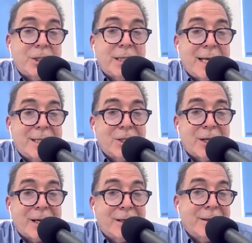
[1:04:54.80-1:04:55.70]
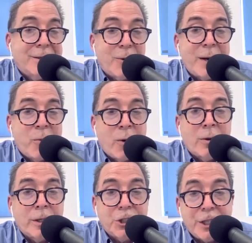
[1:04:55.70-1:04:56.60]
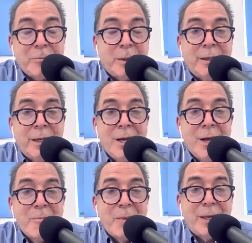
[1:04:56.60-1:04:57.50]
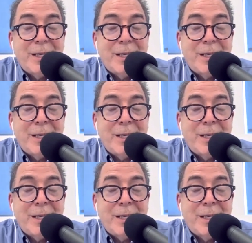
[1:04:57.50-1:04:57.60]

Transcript: see that as like a great moral achievement. But